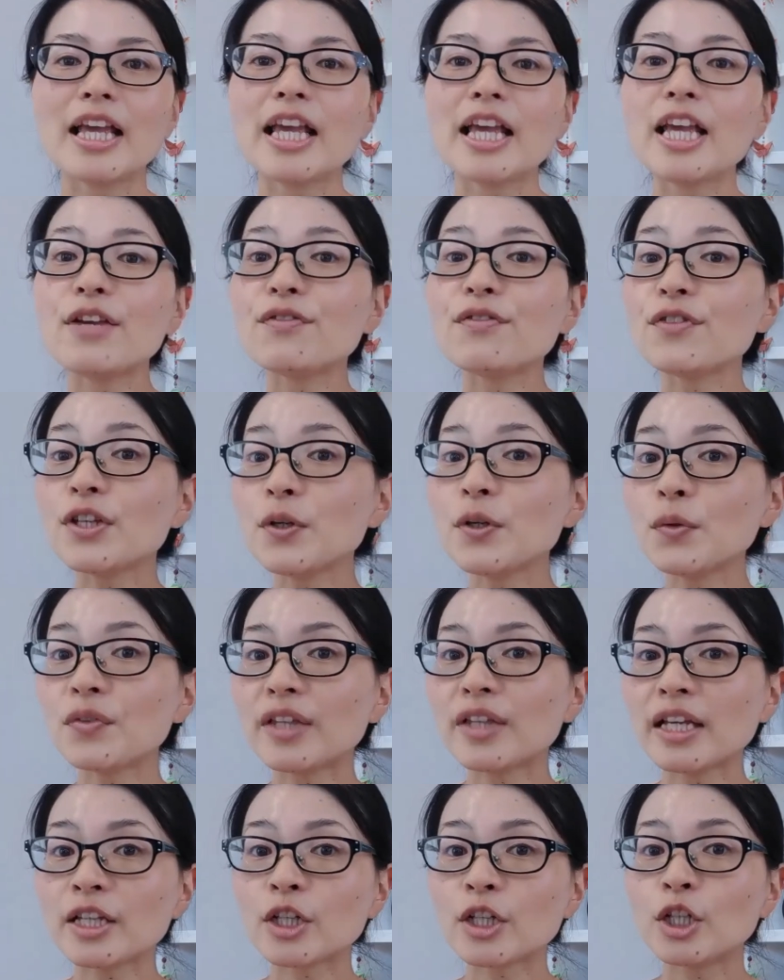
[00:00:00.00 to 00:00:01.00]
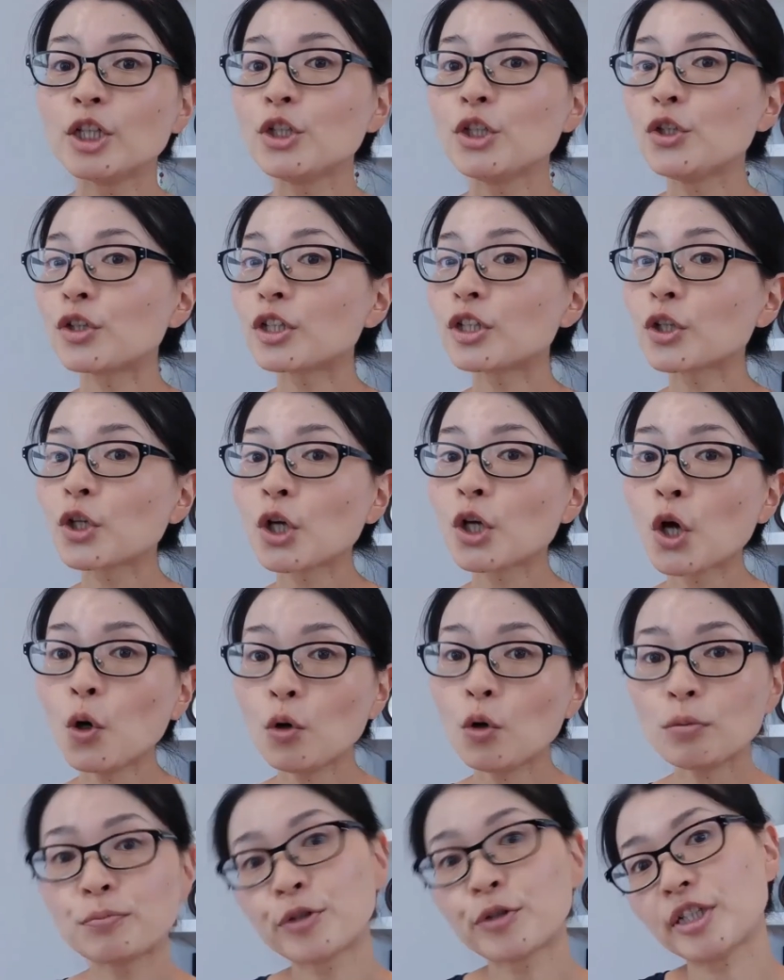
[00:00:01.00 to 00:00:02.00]
If you think your
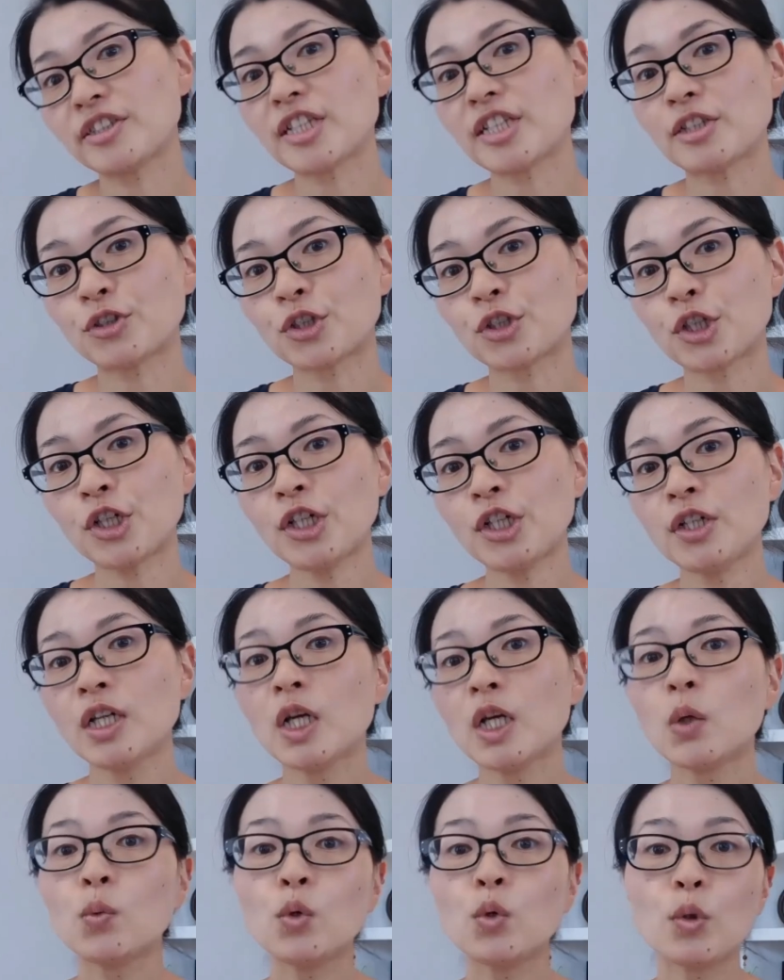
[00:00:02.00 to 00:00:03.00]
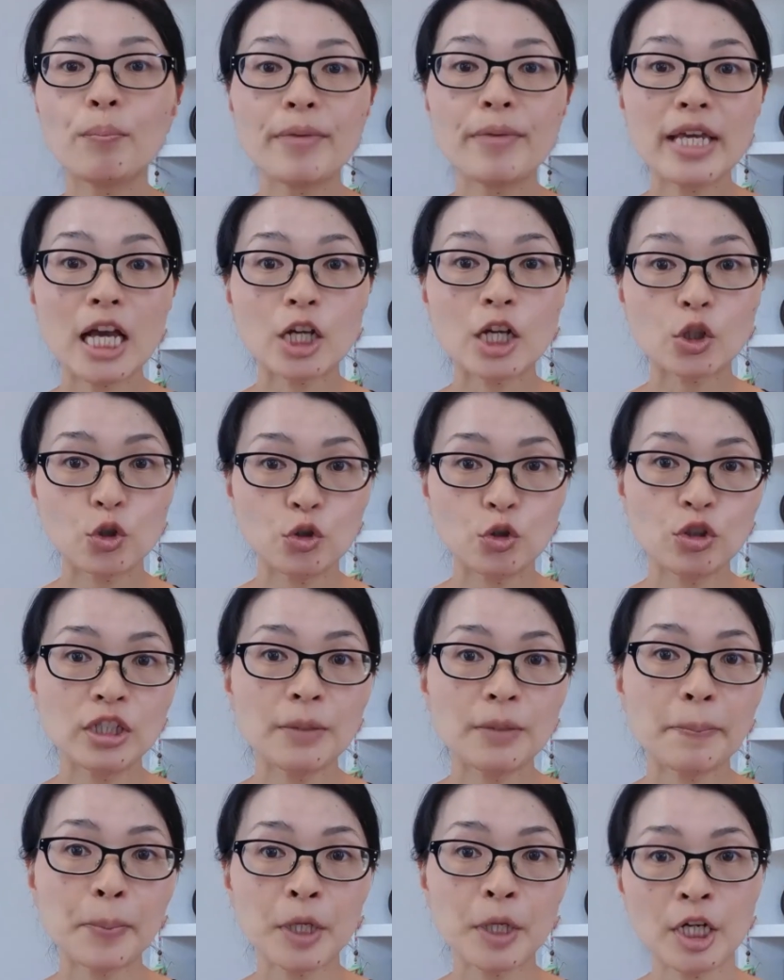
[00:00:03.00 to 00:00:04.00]
co-presenter will be a
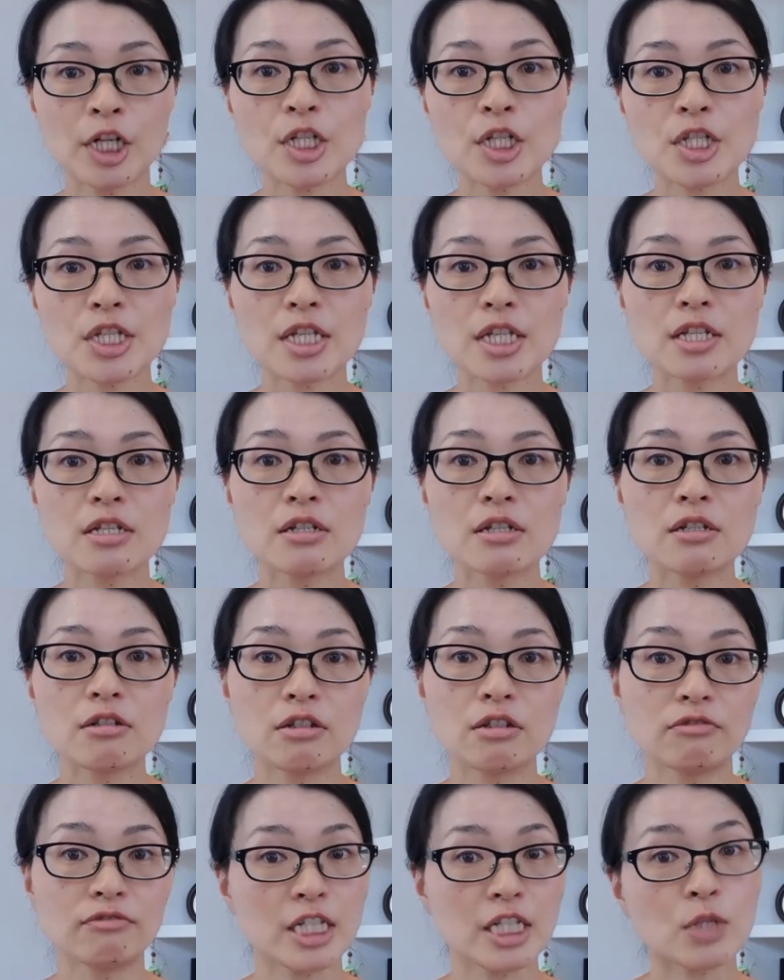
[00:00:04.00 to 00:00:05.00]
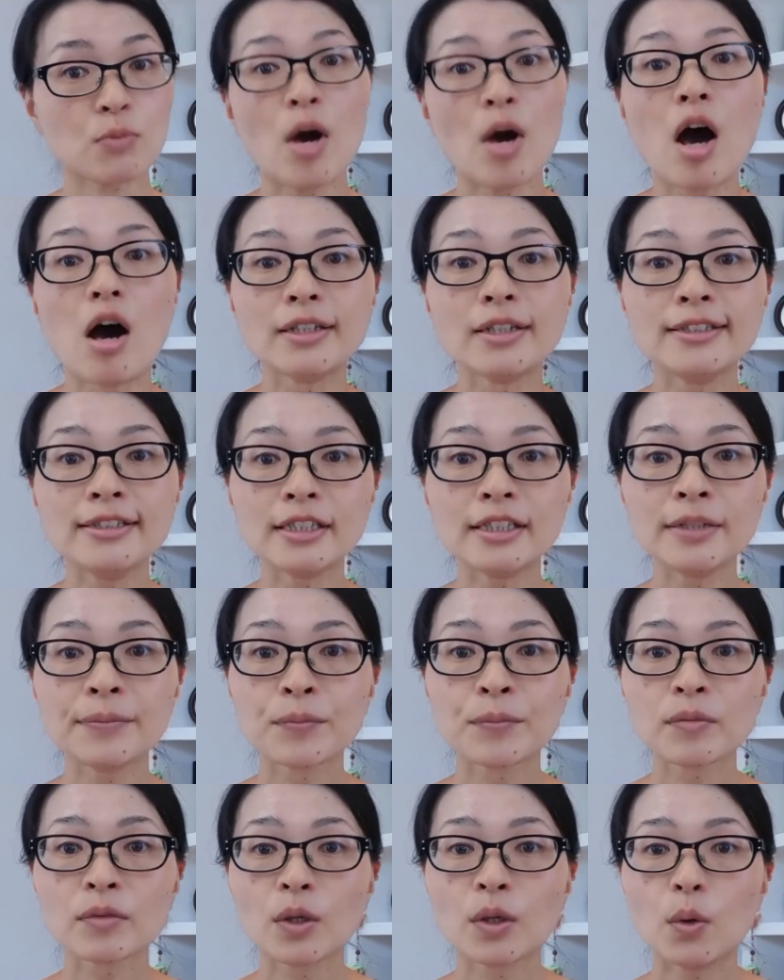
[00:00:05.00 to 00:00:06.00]
good person to respond,
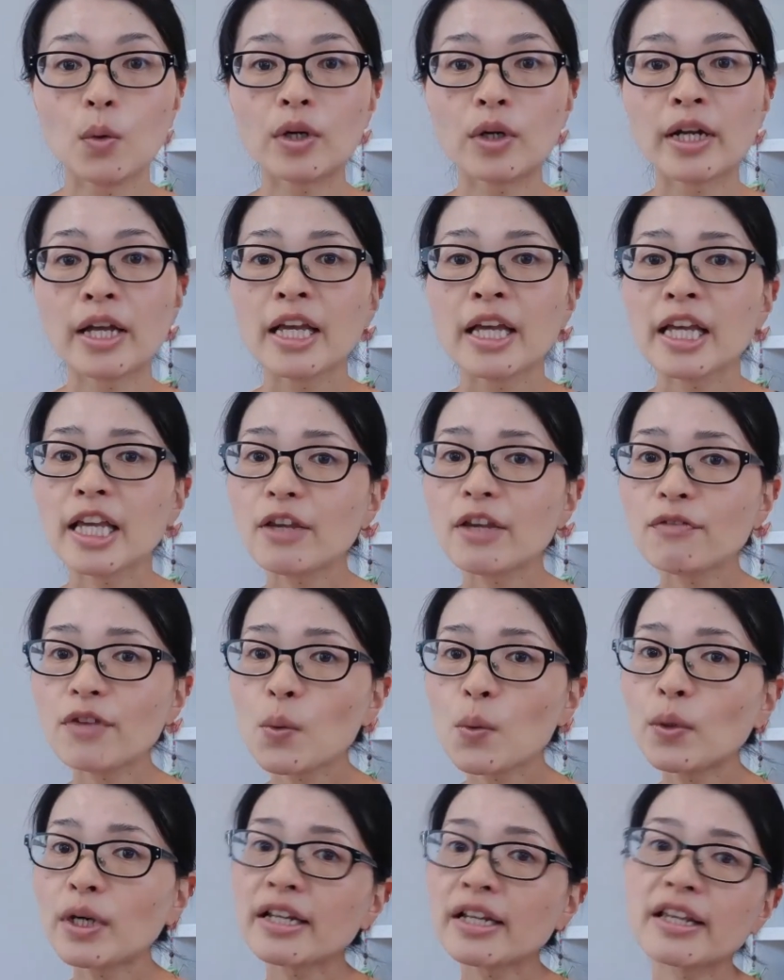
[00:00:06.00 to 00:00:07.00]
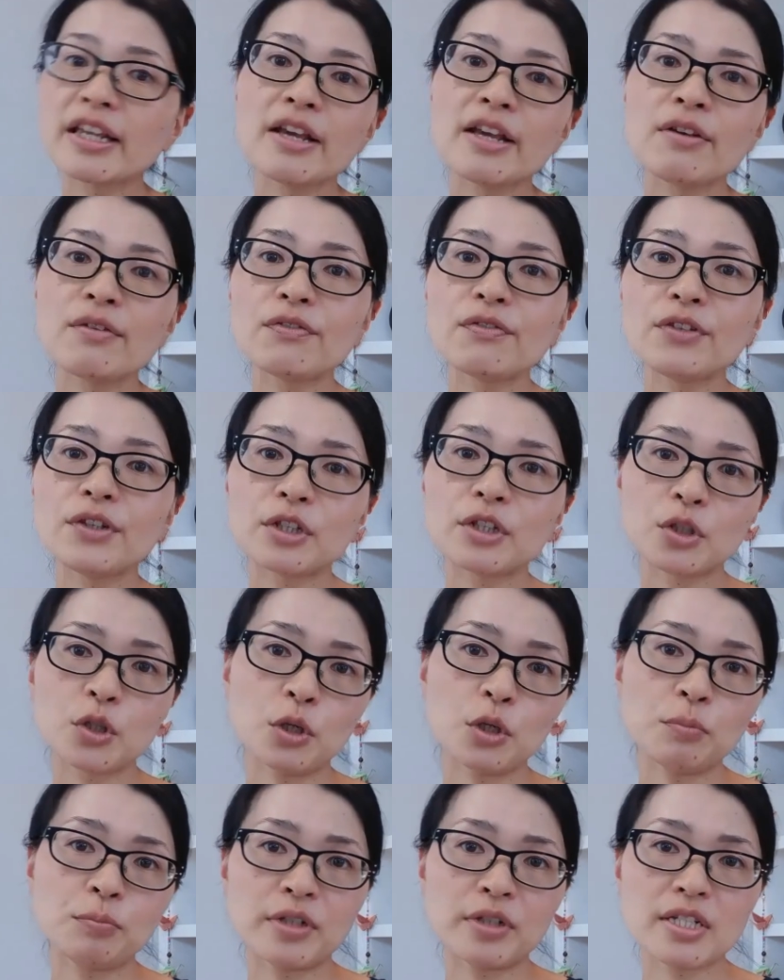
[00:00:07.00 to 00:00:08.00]
or if you want to give your
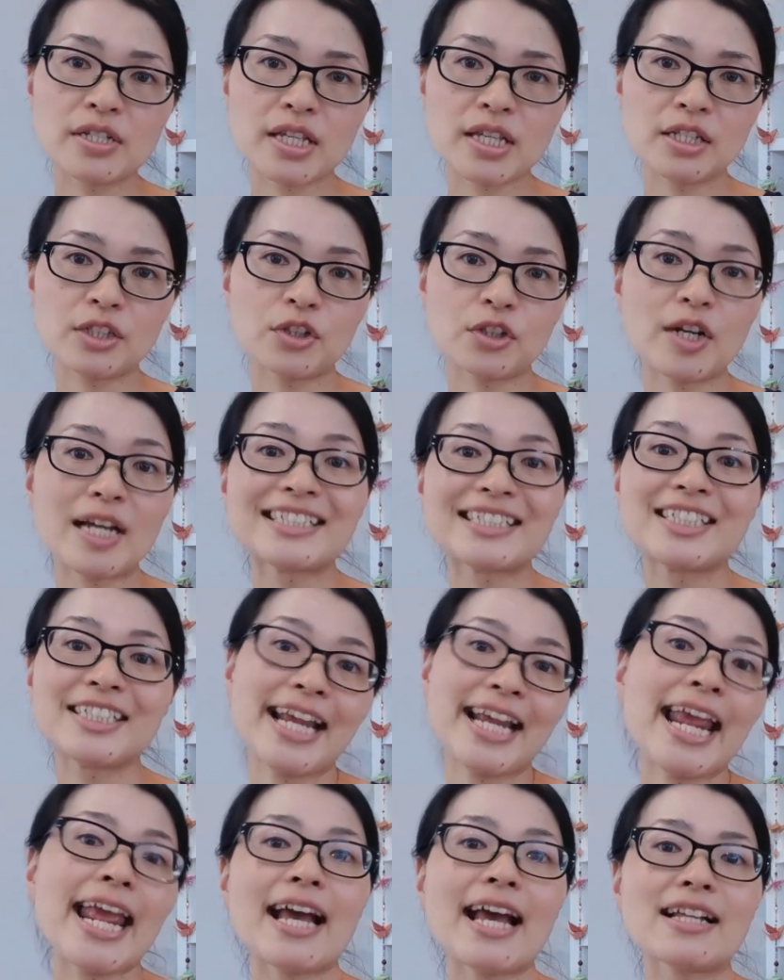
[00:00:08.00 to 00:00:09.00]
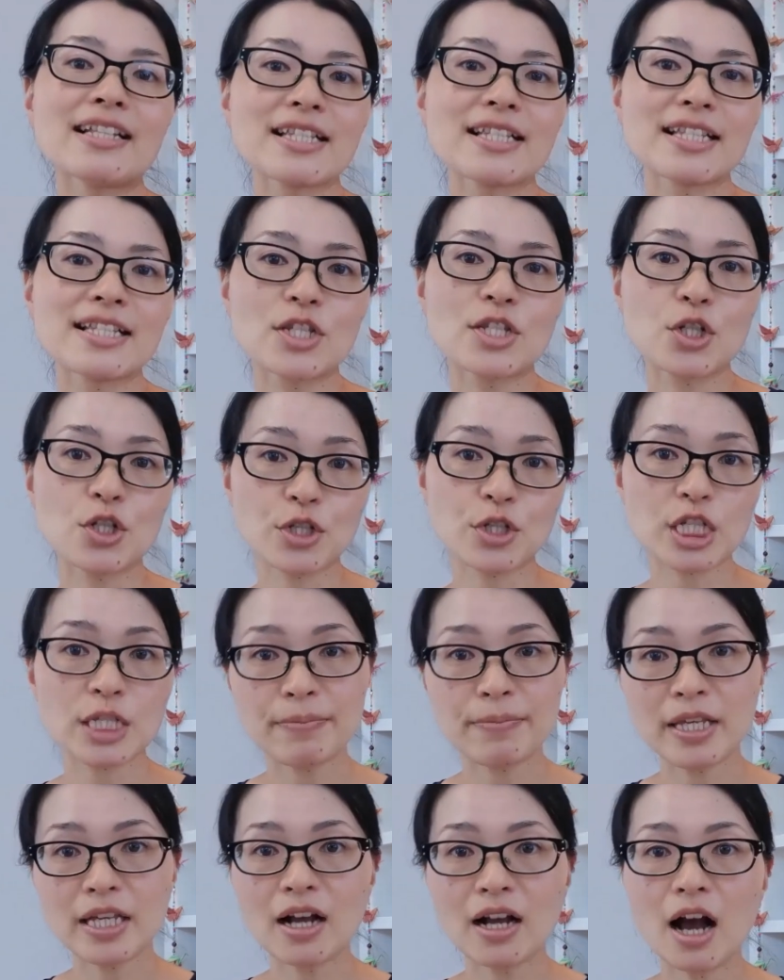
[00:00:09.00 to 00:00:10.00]
co-presenter a chance to
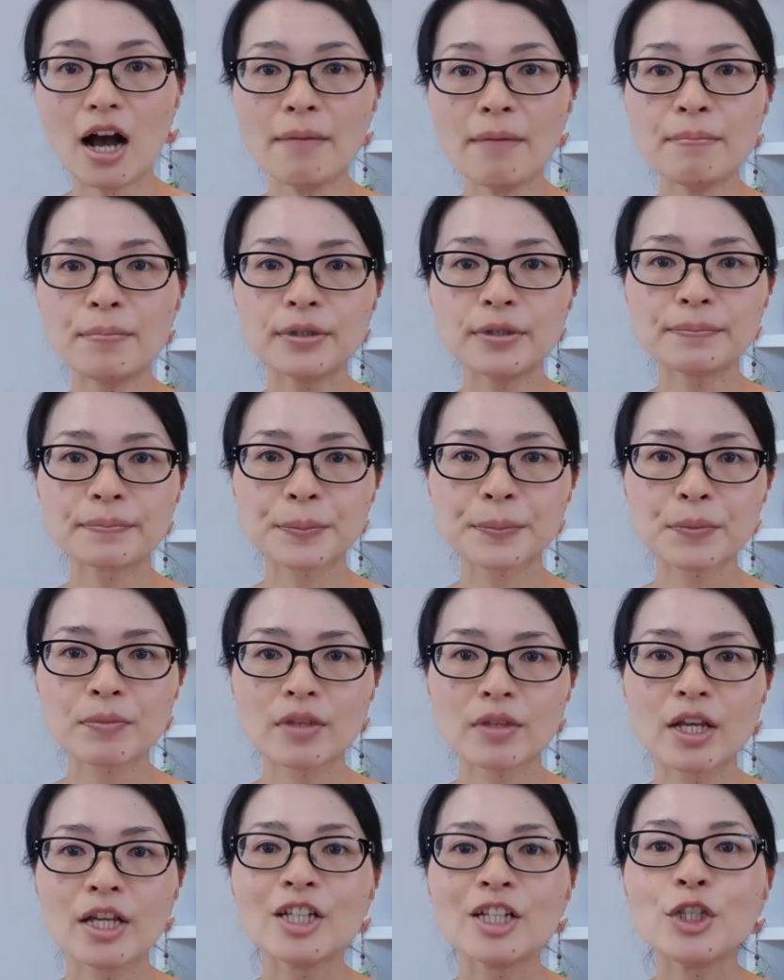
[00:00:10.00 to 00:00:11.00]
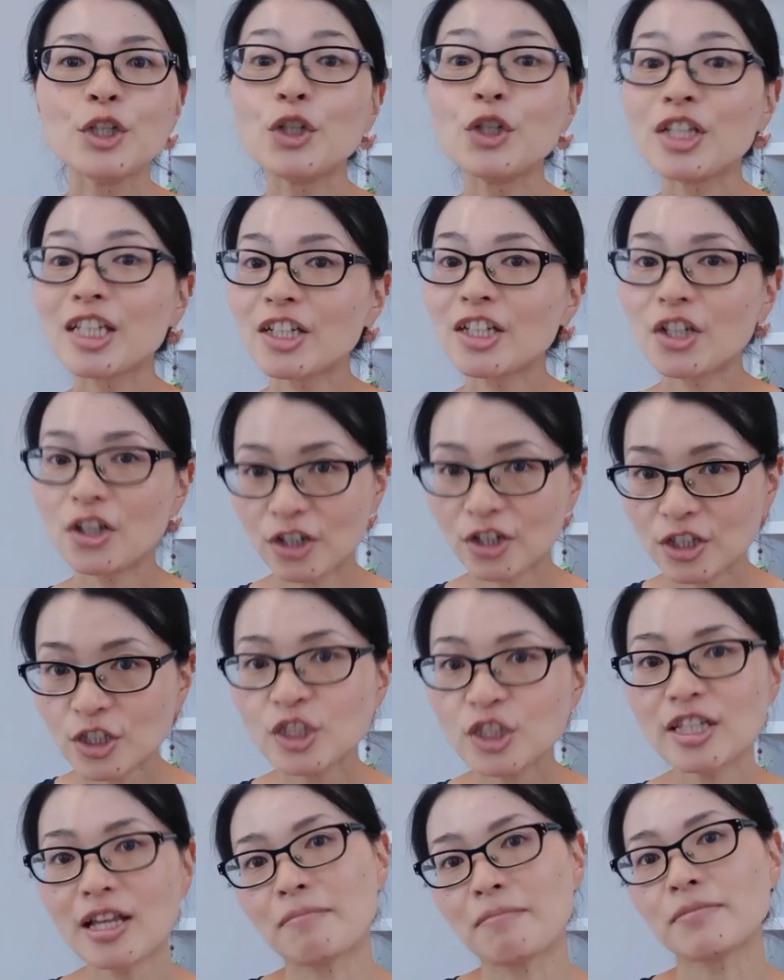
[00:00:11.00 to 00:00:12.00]
speak up, you can
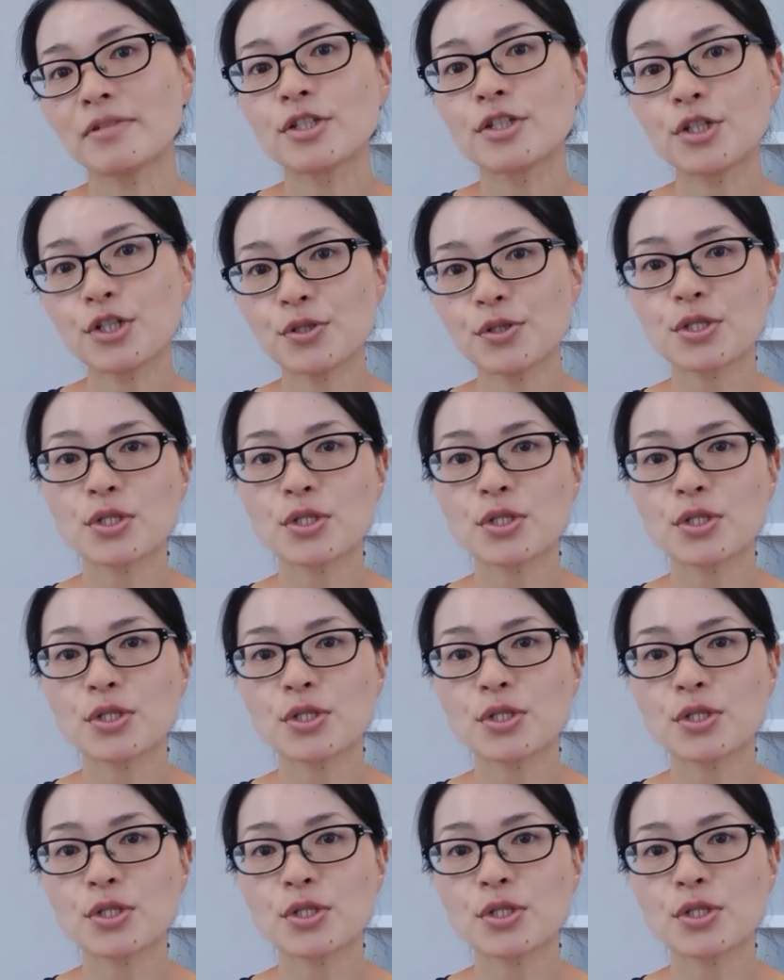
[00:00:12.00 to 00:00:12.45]
urge them to do